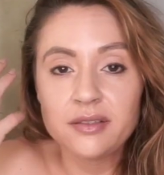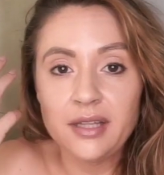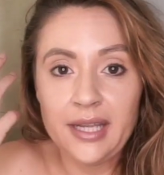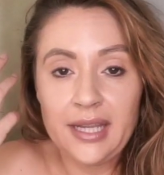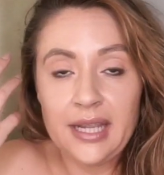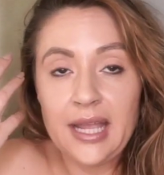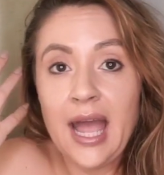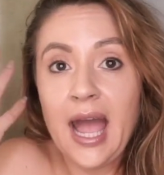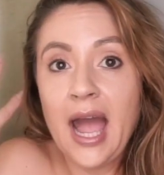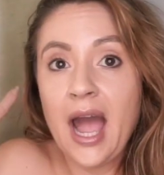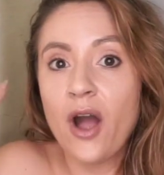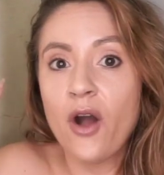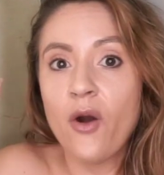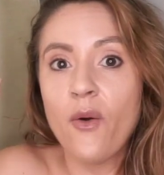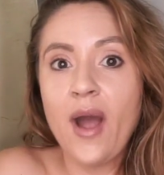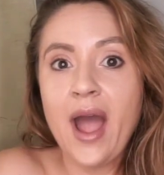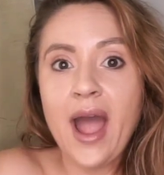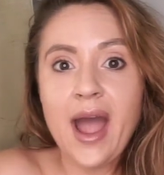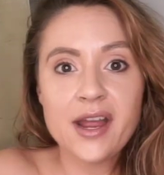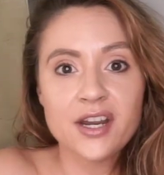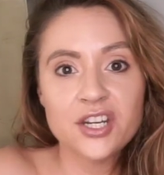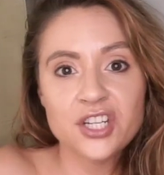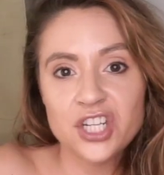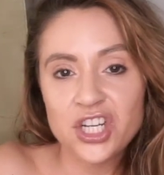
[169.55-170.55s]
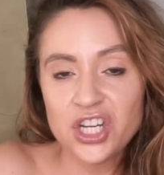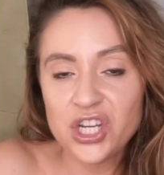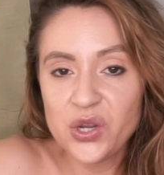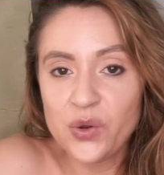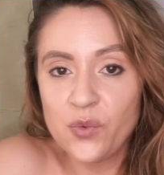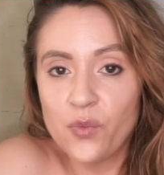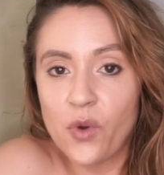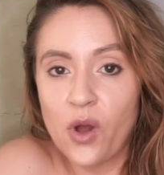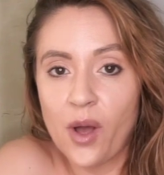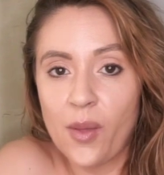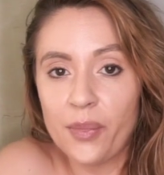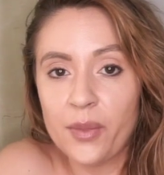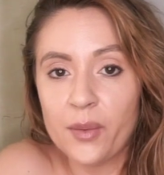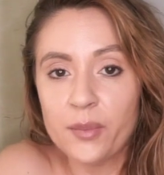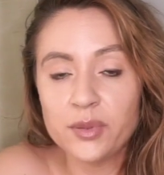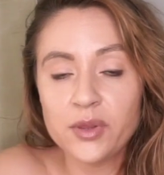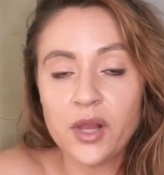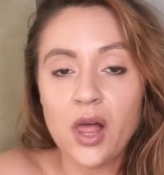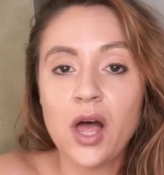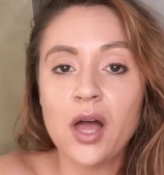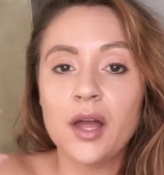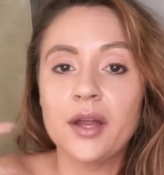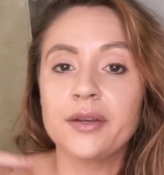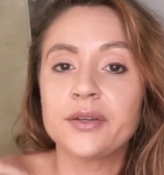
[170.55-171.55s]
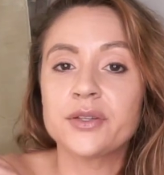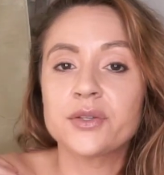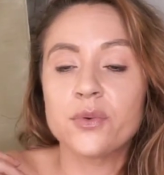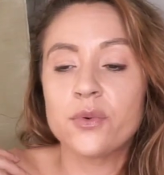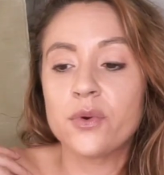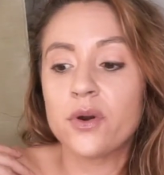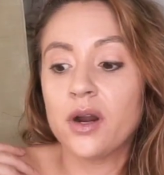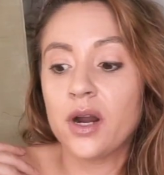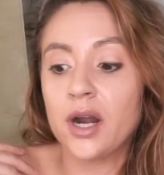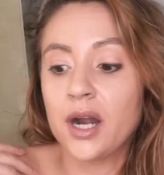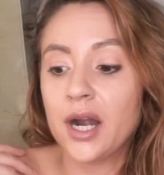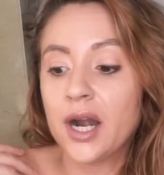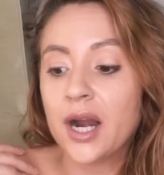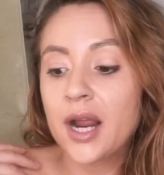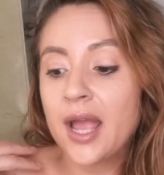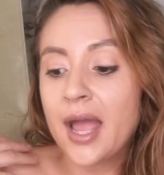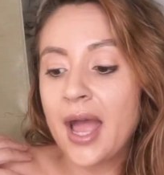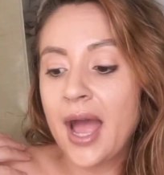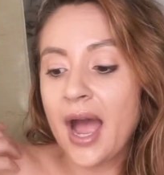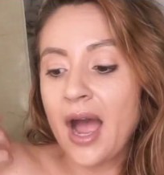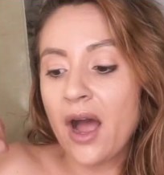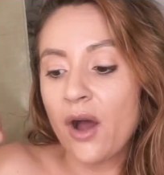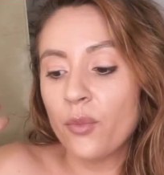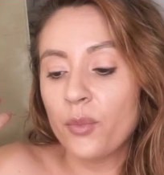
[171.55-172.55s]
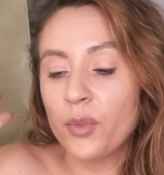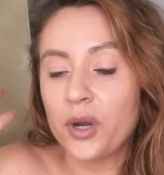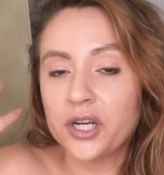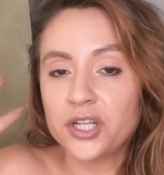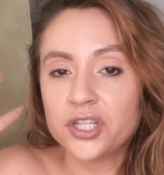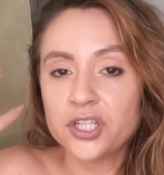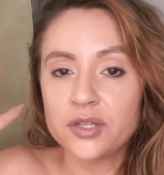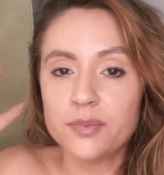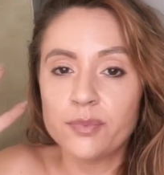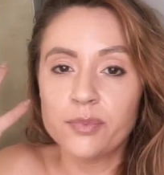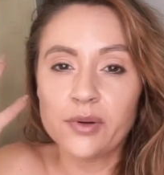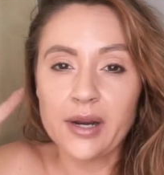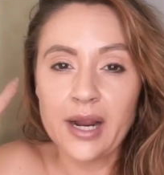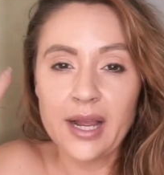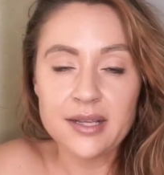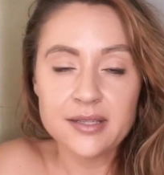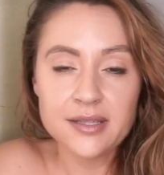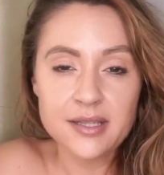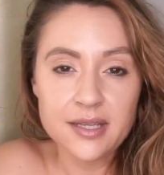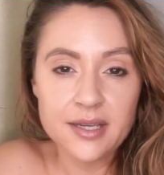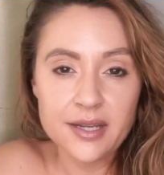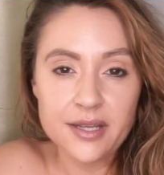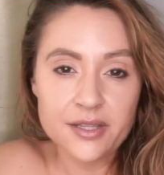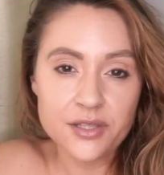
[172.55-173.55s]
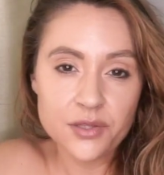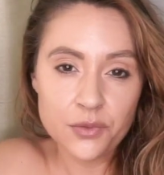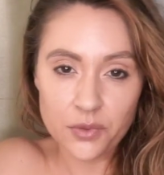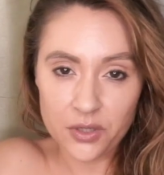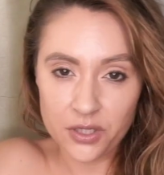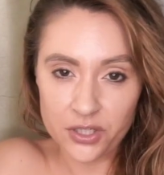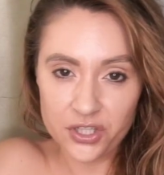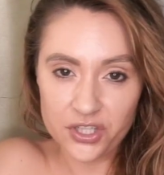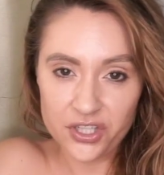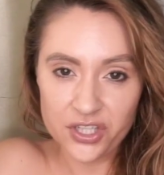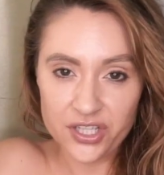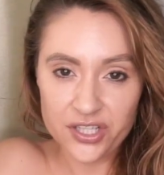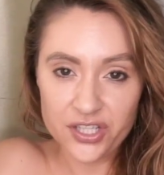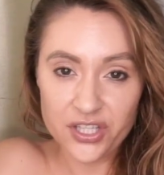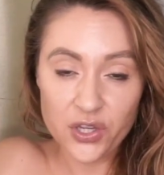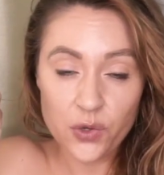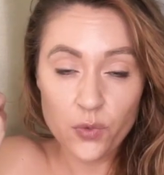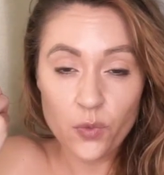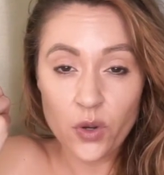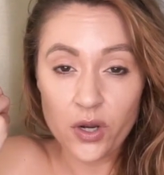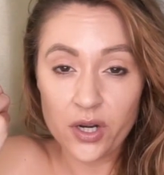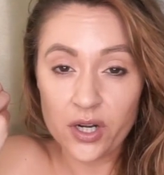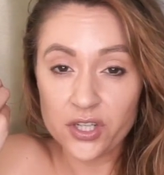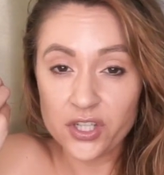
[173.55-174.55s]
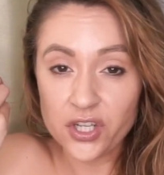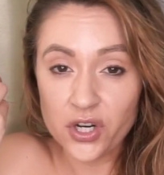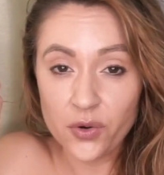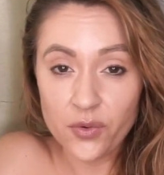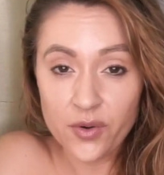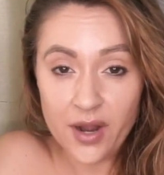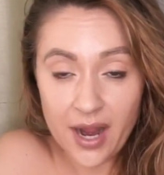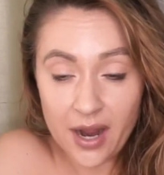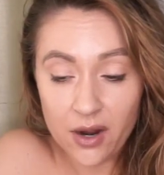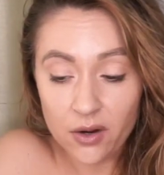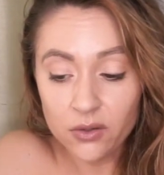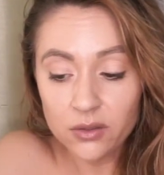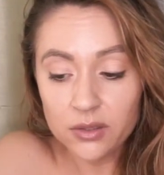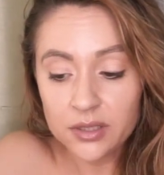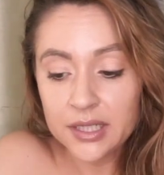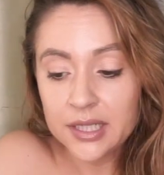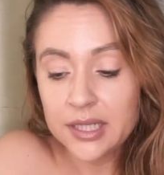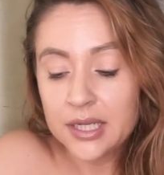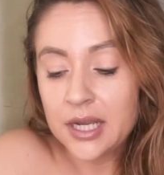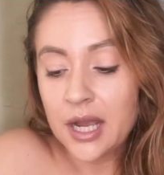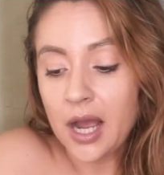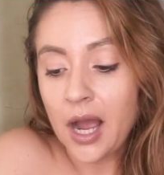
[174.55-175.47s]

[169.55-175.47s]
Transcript: like how ashy you want the blonde or how much brassiness, orangeness you want to tone out.